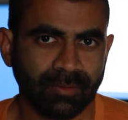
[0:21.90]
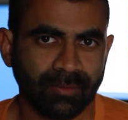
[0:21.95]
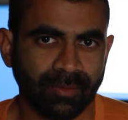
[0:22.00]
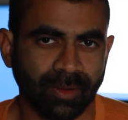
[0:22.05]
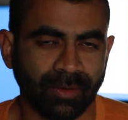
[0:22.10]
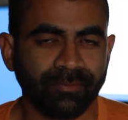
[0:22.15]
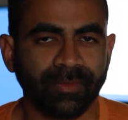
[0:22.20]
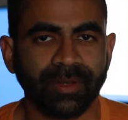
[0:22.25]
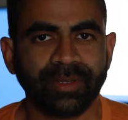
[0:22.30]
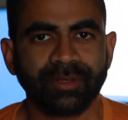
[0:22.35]

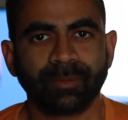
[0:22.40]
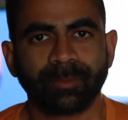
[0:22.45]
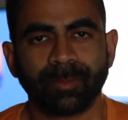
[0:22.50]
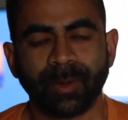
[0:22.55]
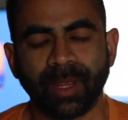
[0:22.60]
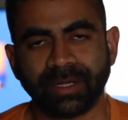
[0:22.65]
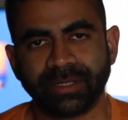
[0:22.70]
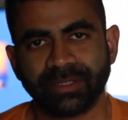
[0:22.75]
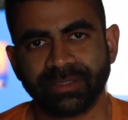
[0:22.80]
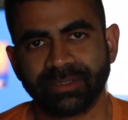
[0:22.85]
And when you're
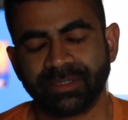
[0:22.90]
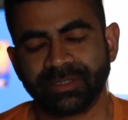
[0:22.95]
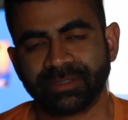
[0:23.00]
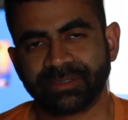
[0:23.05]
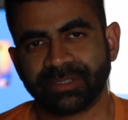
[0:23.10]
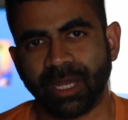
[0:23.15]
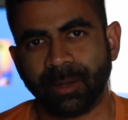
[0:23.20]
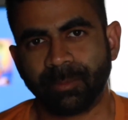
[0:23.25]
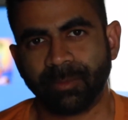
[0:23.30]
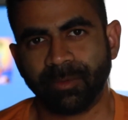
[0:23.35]
practicing
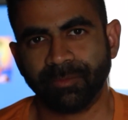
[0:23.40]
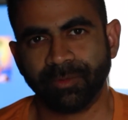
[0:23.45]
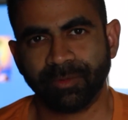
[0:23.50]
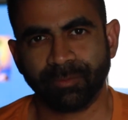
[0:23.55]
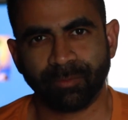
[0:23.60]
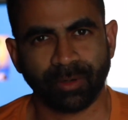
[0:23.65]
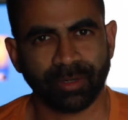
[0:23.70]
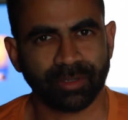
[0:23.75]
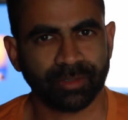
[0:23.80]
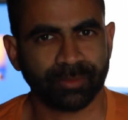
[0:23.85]
Shambhavi,
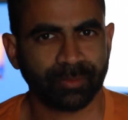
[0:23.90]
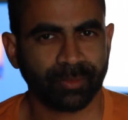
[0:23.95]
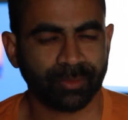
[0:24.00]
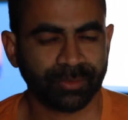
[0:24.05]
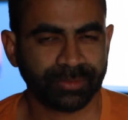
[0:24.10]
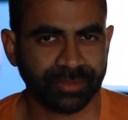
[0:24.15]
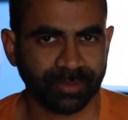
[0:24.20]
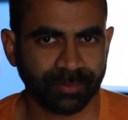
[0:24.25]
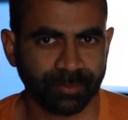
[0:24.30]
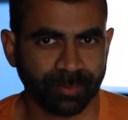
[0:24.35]
one of the
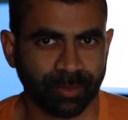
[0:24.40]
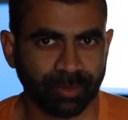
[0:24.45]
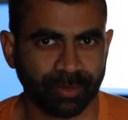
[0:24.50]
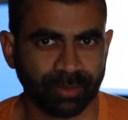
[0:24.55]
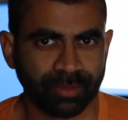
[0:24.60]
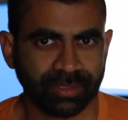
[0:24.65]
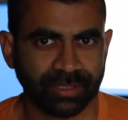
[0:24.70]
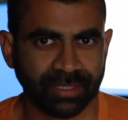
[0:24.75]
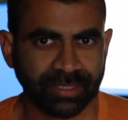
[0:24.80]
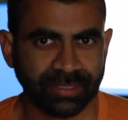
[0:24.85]
most
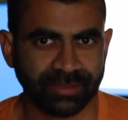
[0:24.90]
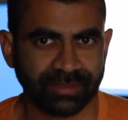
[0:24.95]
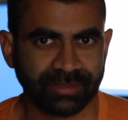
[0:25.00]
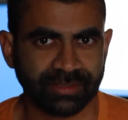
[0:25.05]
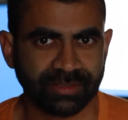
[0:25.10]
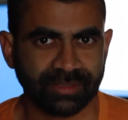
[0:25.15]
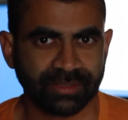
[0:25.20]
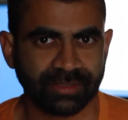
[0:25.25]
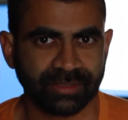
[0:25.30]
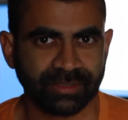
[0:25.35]
important
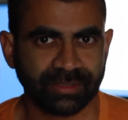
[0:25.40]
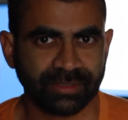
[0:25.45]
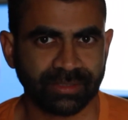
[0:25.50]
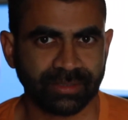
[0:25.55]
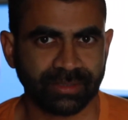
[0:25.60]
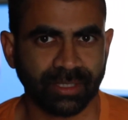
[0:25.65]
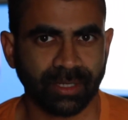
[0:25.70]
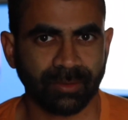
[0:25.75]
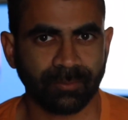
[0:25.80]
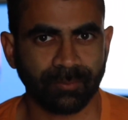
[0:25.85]
things
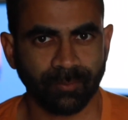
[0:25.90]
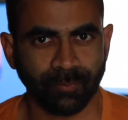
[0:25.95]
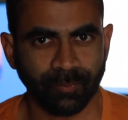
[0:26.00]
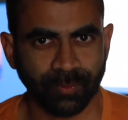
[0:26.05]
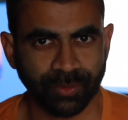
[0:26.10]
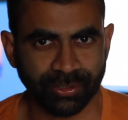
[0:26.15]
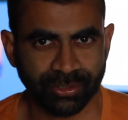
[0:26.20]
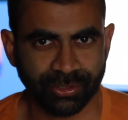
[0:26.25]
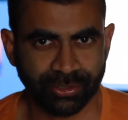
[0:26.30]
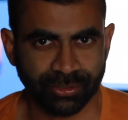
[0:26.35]
that
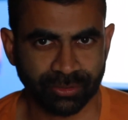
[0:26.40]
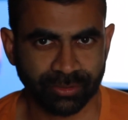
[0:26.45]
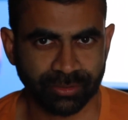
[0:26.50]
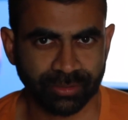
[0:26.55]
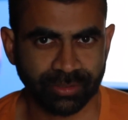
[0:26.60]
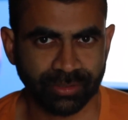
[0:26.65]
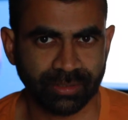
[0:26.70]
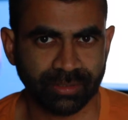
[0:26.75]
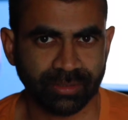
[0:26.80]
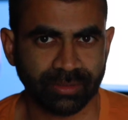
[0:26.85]
we
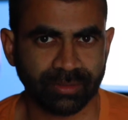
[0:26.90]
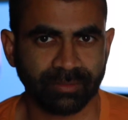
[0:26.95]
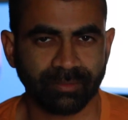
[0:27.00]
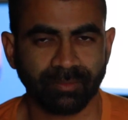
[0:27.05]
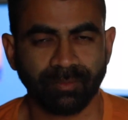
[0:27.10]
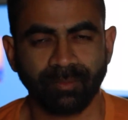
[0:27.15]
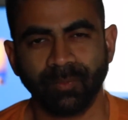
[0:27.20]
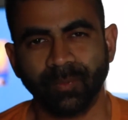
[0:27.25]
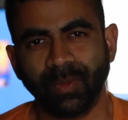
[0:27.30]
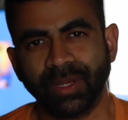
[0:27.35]
should
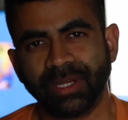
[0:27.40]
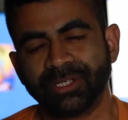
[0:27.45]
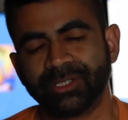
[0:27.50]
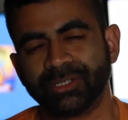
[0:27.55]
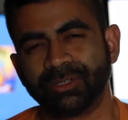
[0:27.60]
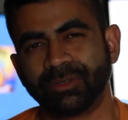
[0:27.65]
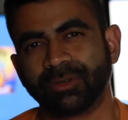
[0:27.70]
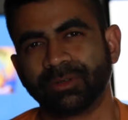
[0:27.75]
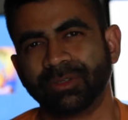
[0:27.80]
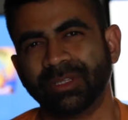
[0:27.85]
make
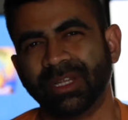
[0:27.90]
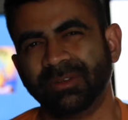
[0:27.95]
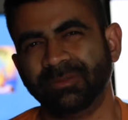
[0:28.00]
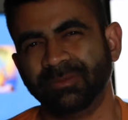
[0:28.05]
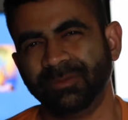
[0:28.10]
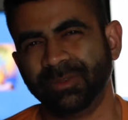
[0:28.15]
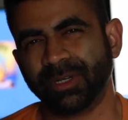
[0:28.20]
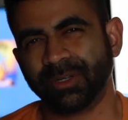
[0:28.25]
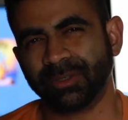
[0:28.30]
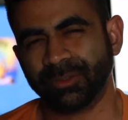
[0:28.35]
sure that
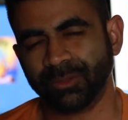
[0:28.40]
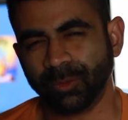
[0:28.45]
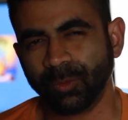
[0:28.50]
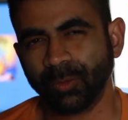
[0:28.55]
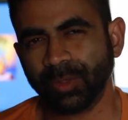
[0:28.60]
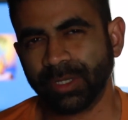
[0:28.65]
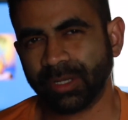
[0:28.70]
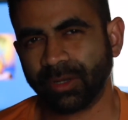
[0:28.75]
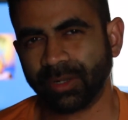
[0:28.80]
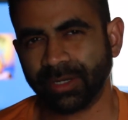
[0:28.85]
we are
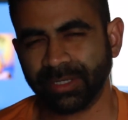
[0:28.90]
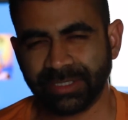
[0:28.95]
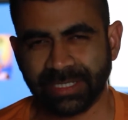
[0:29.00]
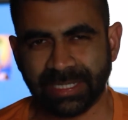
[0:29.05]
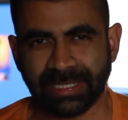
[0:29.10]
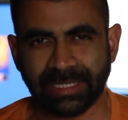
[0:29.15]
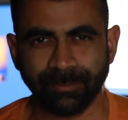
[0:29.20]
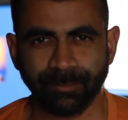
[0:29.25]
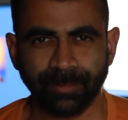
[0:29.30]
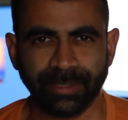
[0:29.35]
doing on a
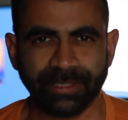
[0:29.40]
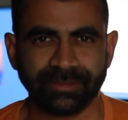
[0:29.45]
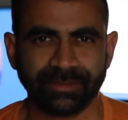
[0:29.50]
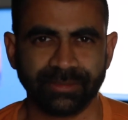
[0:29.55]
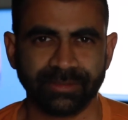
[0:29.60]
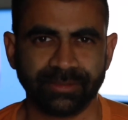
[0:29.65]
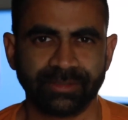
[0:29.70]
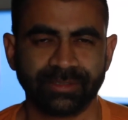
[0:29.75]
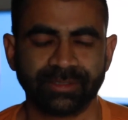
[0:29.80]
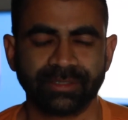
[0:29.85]
daily
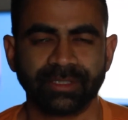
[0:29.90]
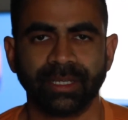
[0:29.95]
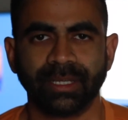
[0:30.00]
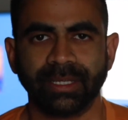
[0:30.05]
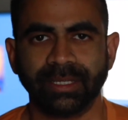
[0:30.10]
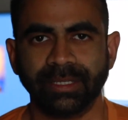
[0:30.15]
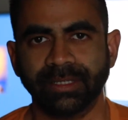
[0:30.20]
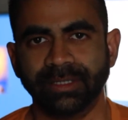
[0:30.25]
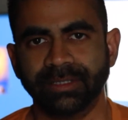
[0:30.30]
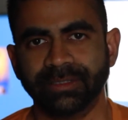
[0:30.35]
basis
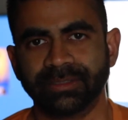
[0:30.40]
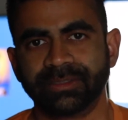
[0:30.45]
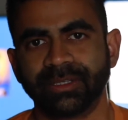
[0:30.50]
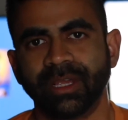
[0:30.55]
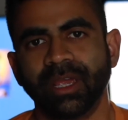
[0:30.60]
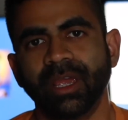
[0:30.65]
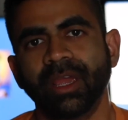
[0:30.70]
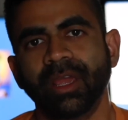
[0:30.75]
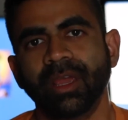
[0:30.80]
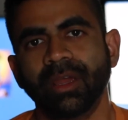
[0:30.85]
is
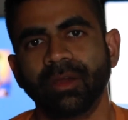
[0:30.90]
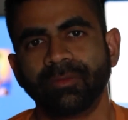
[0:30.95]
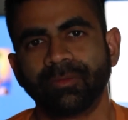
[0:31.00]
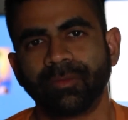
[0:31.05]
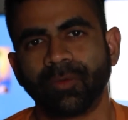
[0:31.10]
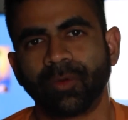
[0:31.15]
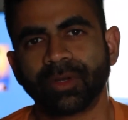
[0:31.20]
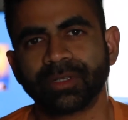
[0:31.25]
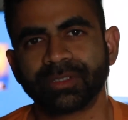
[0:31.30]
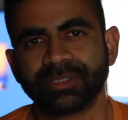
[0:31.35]

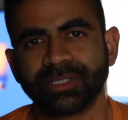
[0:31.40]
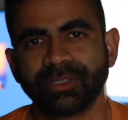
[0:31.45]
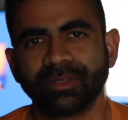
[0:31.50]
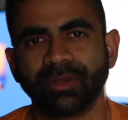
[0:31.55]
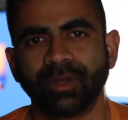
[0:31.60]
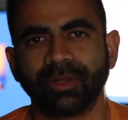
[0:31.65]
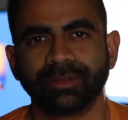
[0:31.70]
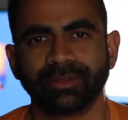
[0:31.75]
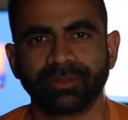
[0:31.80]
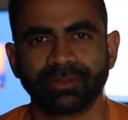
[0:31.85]
focusing
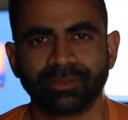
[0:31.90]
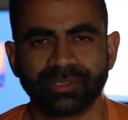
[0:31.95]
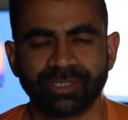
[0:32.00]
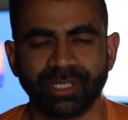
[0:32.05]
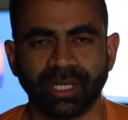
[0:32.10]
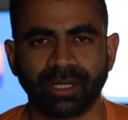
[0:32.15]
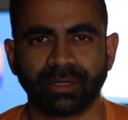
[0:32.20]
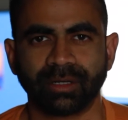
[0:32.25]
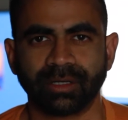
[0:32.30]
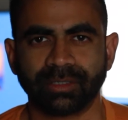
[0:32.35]
on those
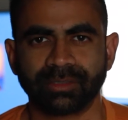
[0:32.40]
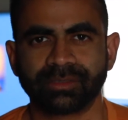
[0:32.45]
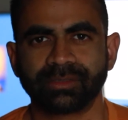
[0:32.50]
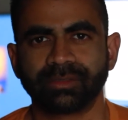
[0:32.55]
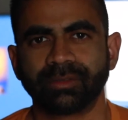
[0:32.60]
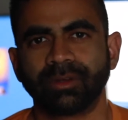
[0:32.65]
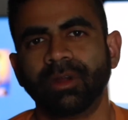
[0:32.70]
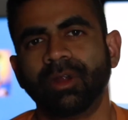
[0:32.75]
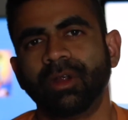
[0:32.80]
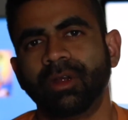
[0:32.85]
chakras,
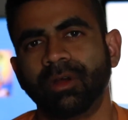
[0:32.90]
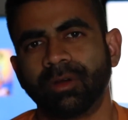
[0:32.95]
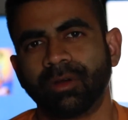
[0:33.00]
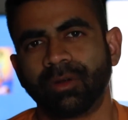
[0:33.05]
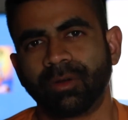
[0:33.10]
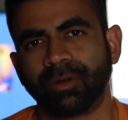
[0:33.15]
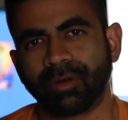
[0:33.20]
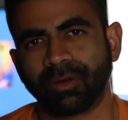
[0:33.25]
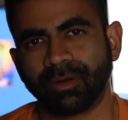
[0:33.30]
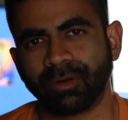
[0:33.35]

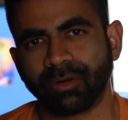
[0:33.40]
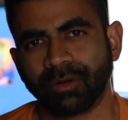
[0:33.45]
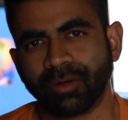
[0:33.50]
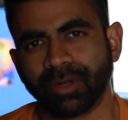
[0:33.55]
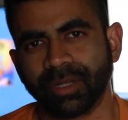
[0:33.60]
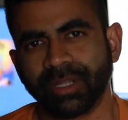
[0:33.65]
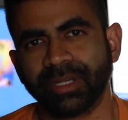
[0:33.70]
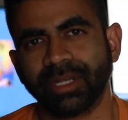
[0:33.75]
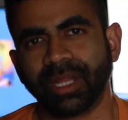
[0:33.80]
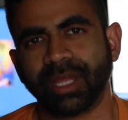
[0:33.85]
or
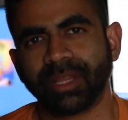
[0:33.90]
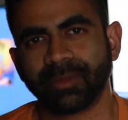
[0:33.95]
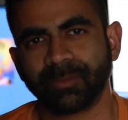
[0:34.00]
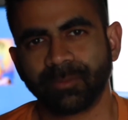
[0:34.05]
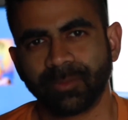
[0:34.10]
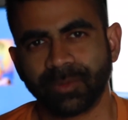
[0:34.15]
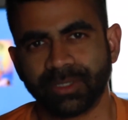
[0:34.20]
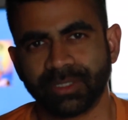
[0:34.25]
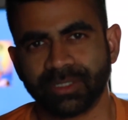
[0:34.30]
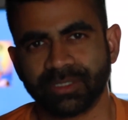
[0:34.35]
in other
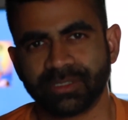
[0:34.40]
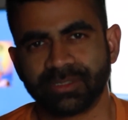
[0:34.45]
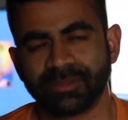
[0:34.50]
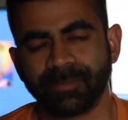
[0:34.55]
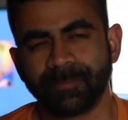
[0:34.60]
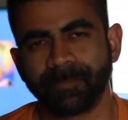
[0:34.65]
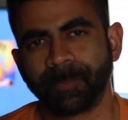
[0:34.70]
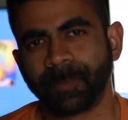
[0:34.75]
words,